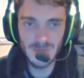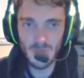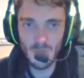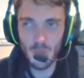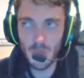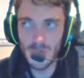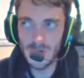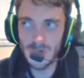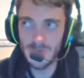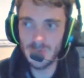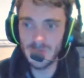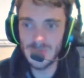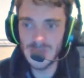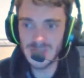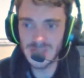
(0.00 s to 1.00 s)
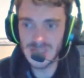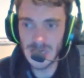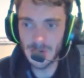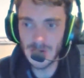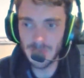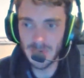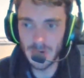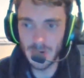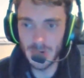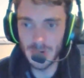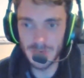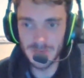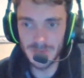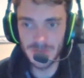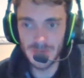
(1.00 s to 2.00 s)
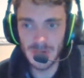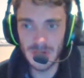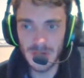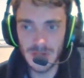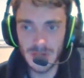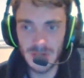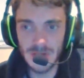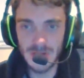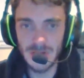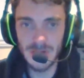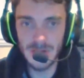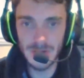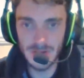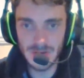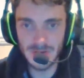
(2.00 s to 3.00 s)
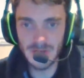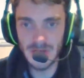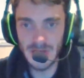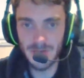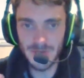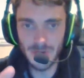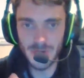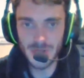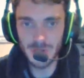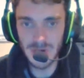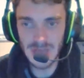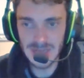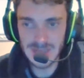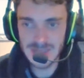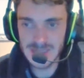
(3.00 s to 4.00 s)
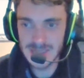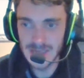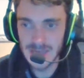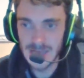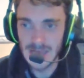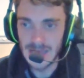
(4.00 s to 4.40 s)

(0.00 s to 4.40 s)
weren't necessarily part of their future plans